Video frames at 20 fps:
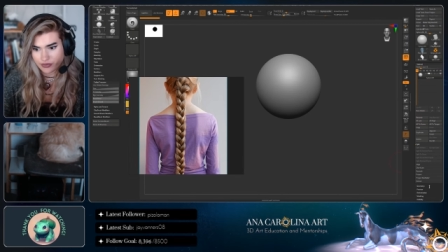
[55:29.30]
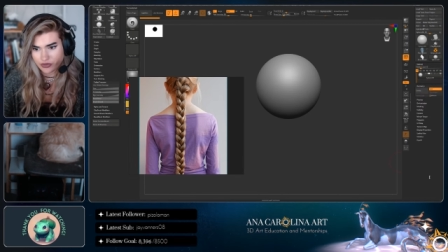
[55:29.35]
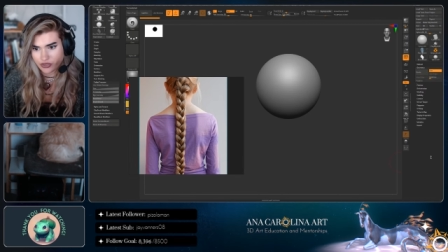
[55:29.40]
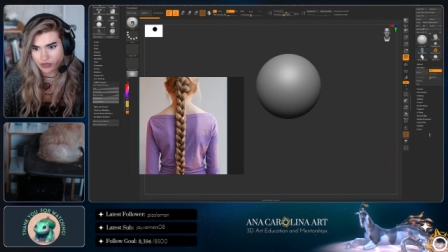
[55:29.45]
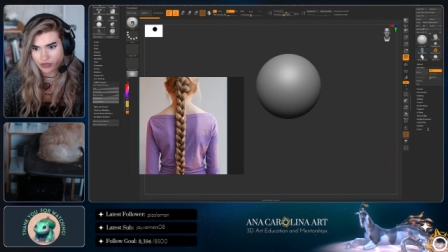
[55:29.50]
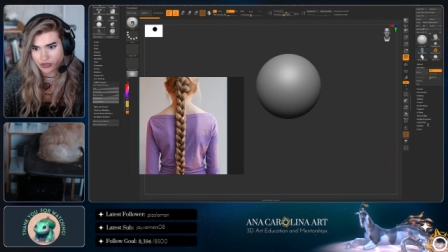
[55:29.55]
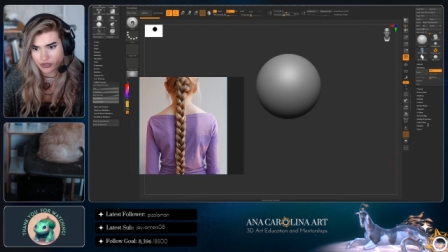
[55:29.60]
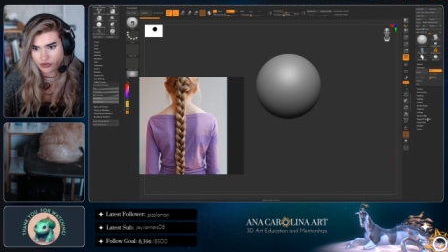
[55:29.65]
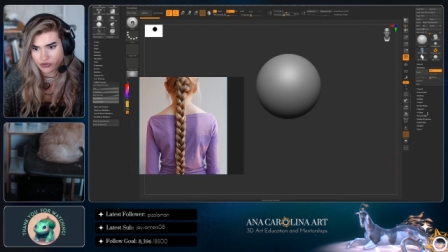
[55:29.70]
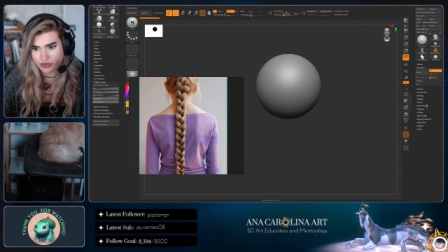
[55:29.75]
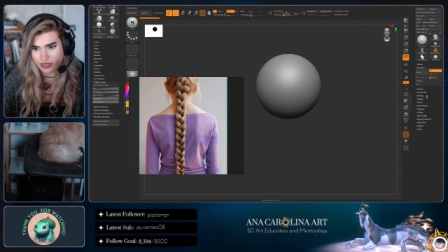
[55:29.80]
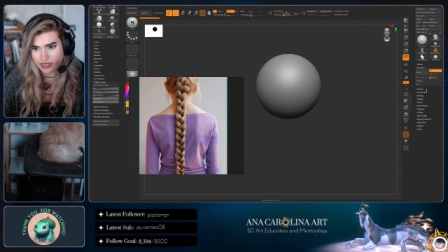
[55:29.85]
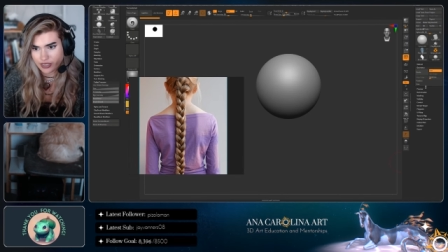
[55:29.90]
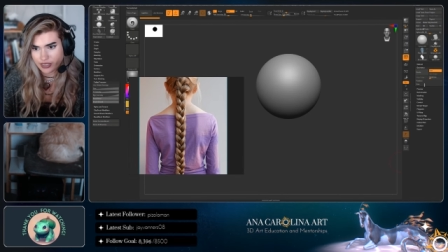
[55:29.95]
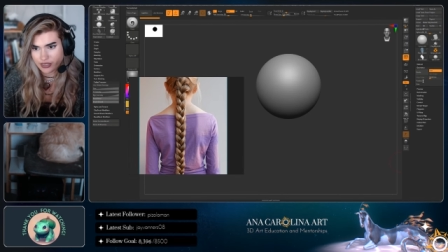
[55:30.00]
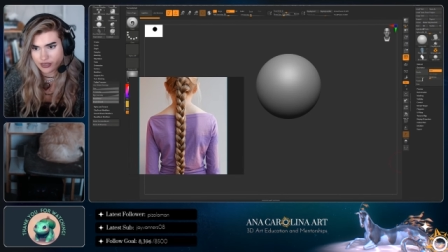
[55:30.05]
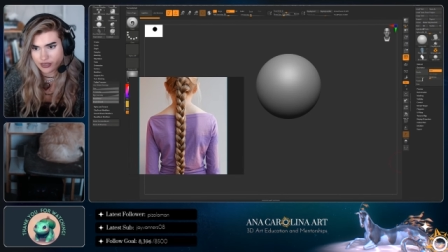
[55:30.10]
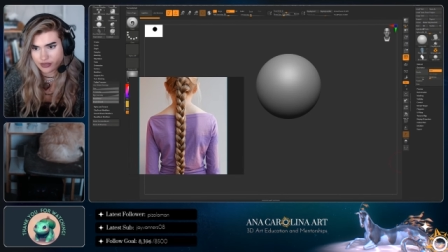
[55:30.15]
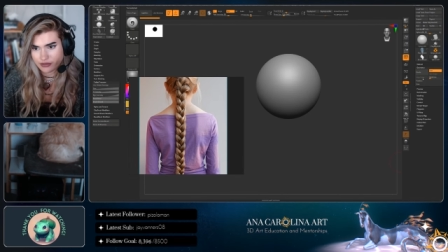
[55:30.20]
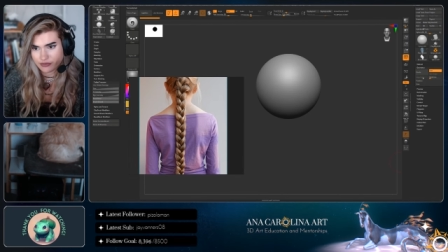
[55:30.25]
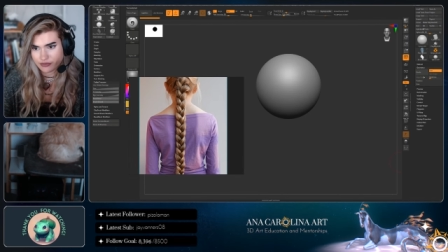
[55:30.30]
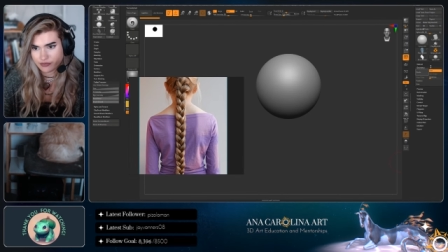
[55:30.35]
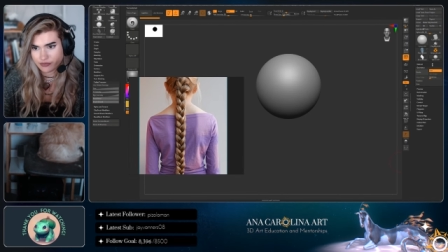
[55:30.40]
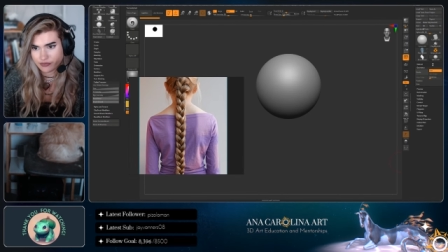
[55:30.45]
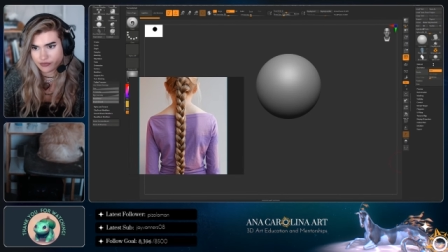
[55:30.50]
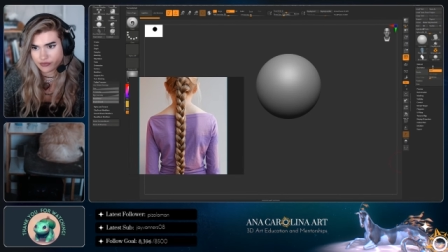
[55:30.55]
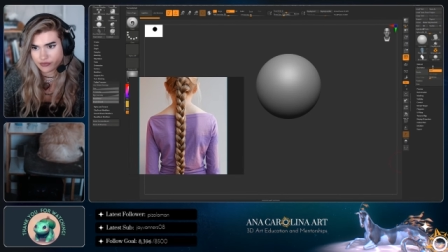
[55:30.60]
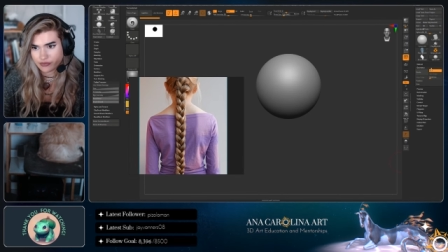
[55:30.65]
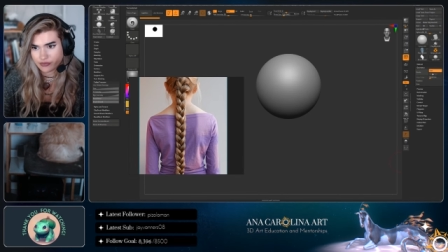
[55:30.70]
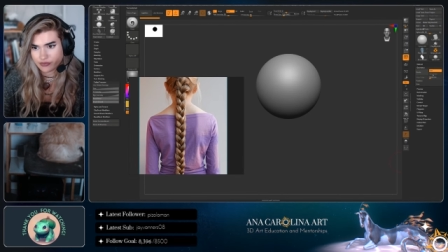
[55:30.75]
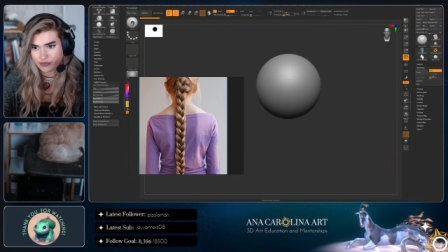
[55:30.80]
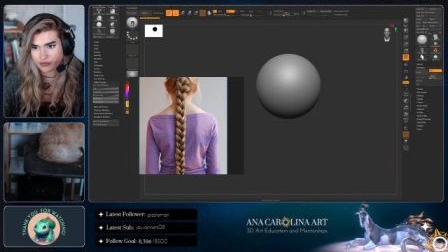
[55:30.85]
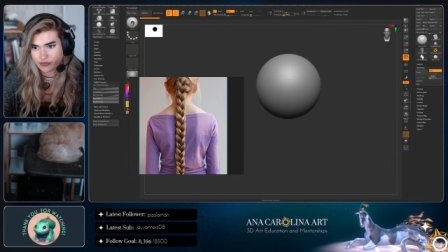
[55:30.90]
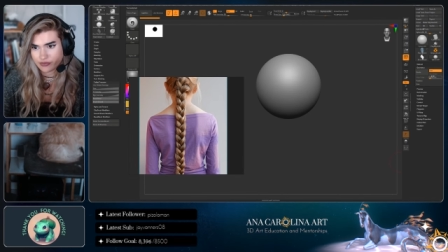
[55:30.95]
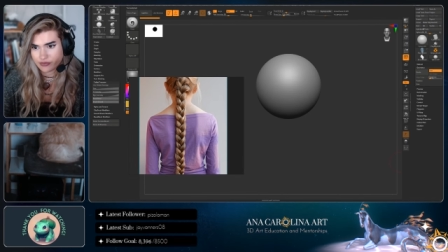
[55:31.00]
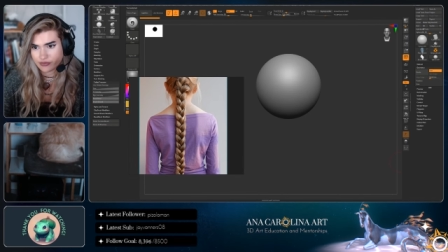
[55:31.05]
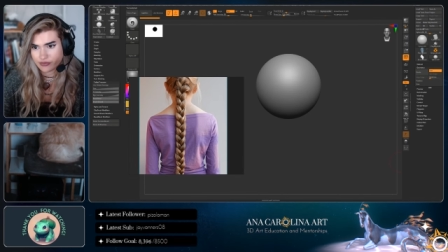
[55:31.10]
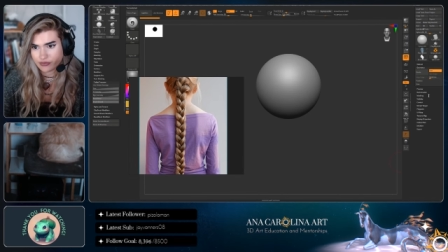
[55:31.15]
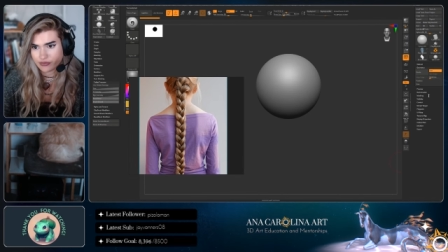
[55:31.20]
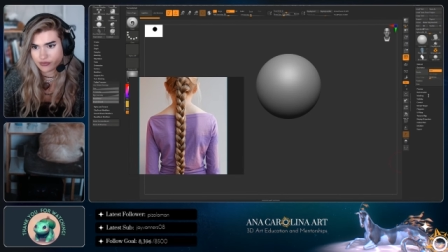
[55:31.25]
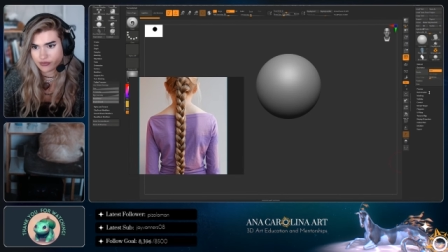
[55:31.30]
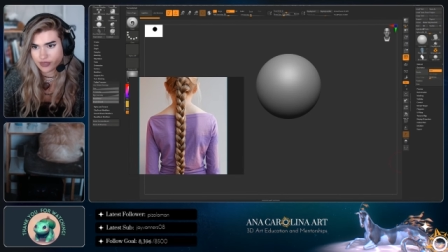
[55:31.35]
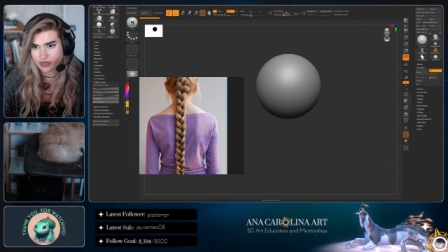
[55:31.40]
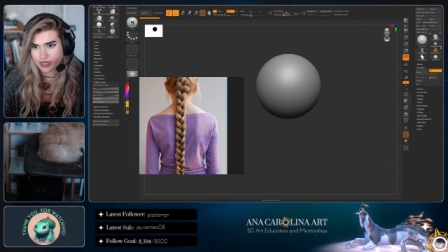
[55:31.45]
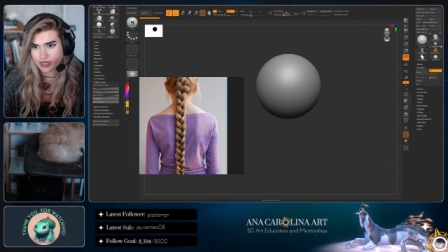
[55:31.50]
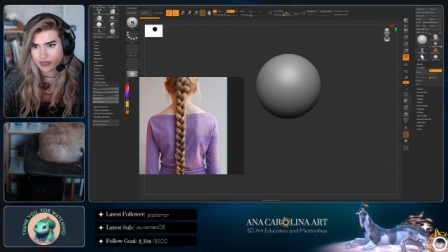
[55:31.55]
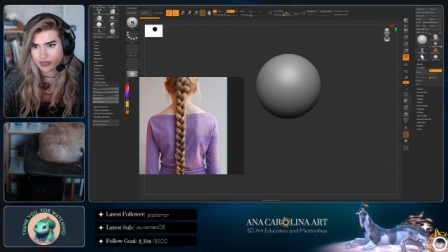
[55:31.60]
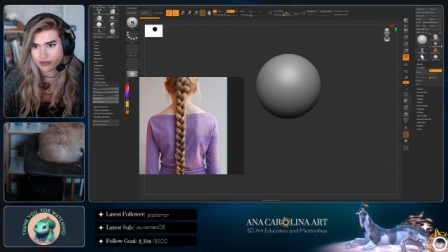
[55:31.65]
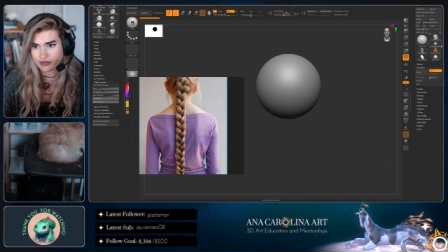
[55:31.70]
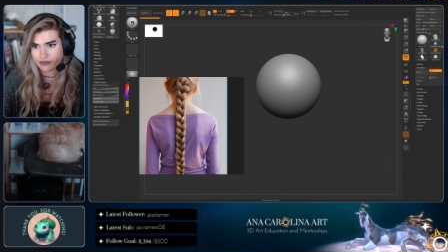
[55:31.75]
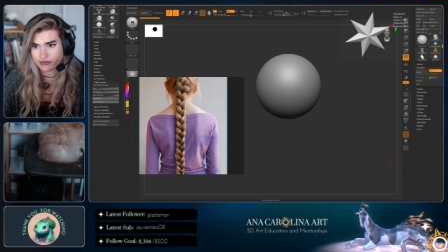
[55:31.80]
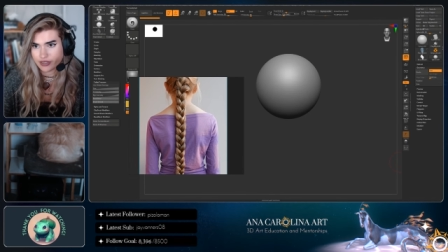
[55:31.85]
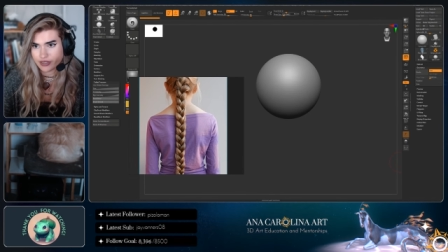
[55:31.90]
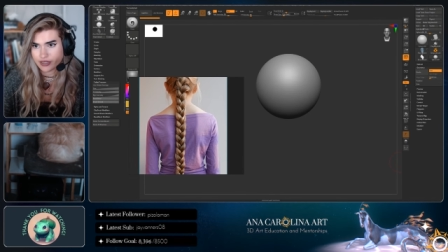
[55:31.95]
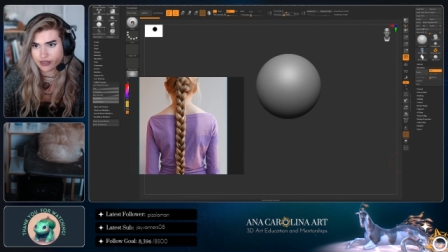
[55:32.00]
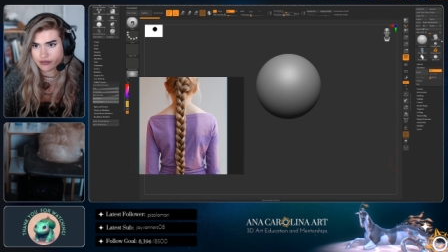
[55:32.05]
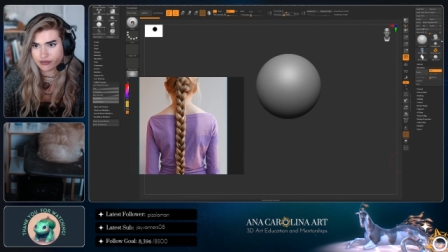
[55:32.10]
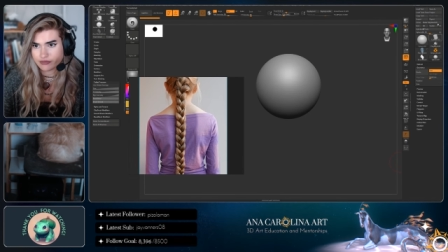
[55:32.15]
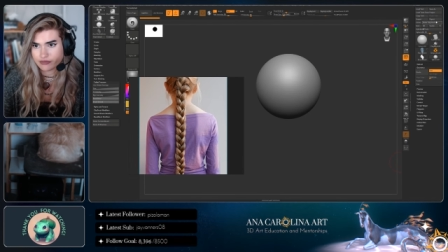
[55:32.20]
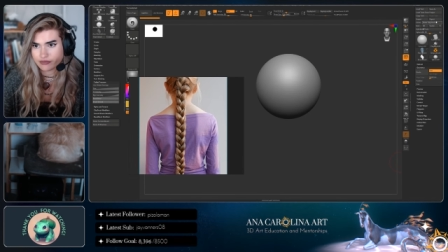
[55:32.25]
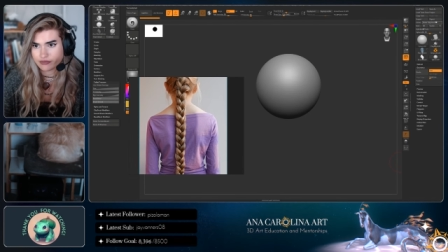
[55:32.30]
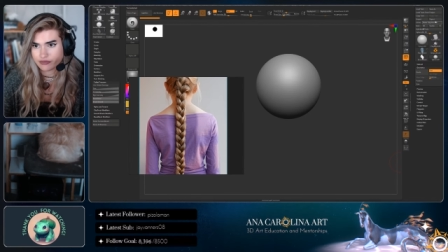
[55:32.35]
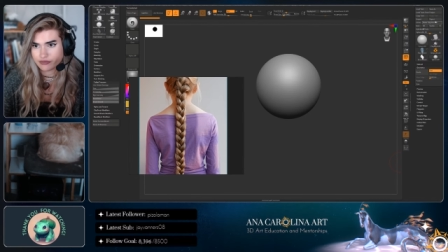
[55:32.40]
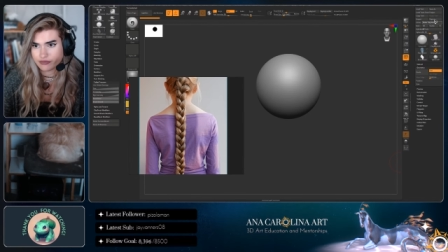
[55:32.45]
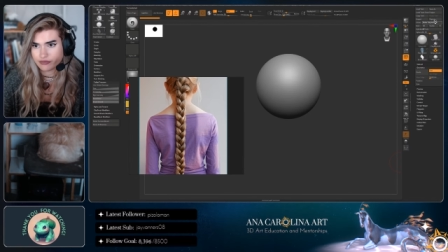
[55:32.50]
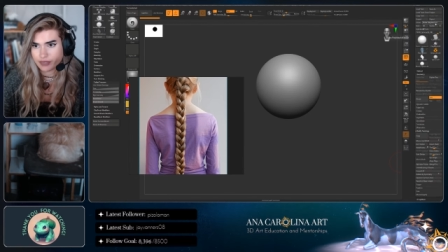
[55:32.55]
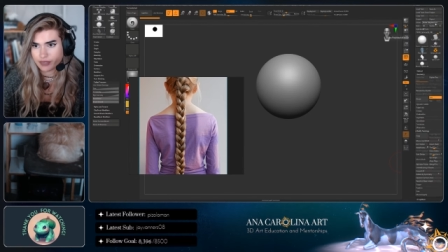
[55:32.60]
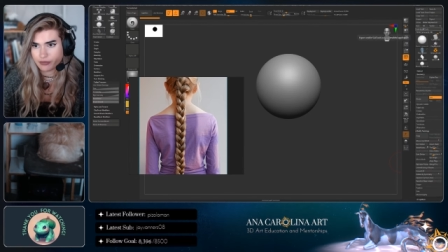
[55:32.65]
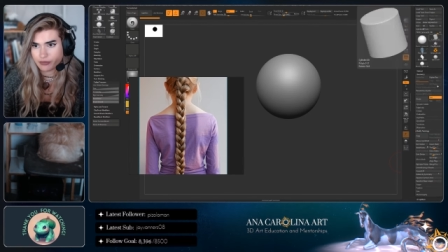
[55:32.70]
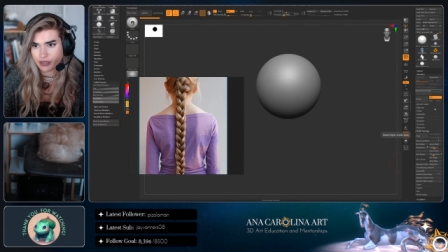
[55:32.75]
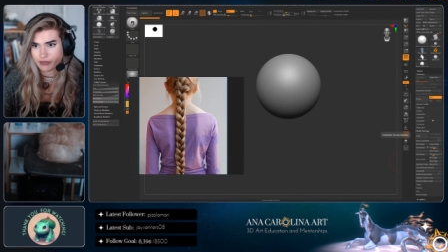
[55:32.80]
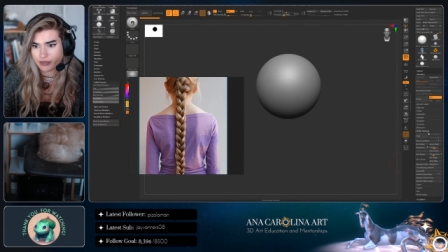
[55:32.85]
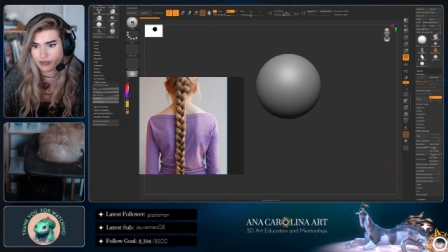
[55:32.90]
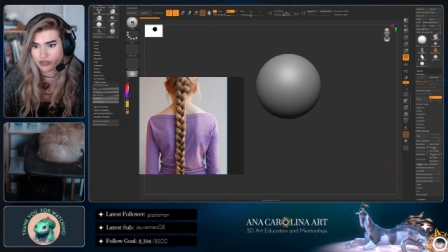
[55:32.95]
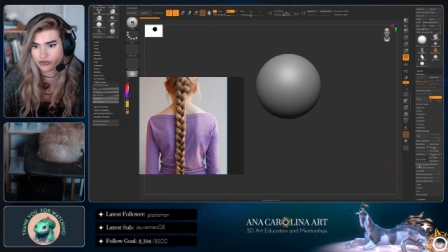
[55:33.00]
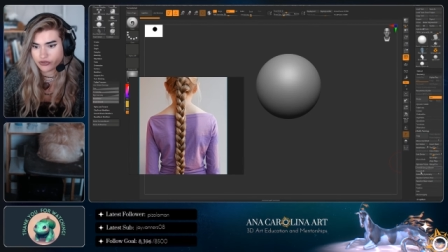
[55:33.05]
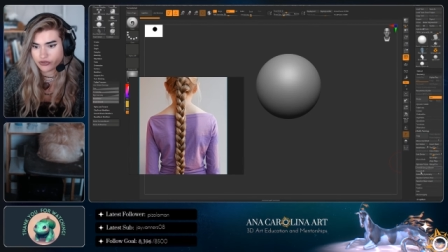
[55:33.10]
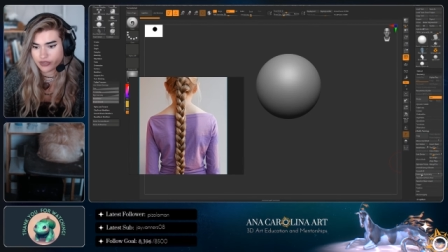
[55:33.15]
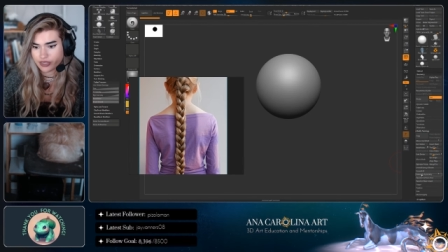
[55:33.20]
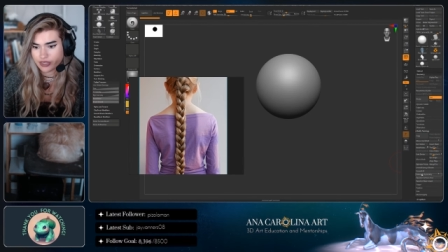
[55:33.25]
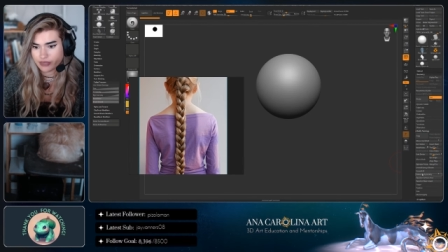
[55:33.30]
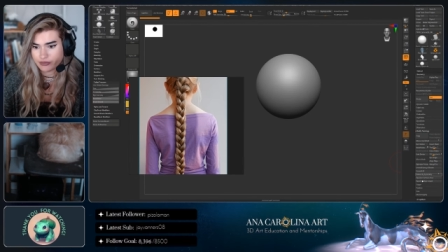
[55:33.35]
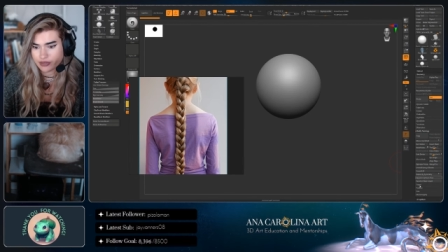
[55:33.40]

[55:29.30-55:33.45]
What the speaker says: Geometry, kind of like make polymesh 3D.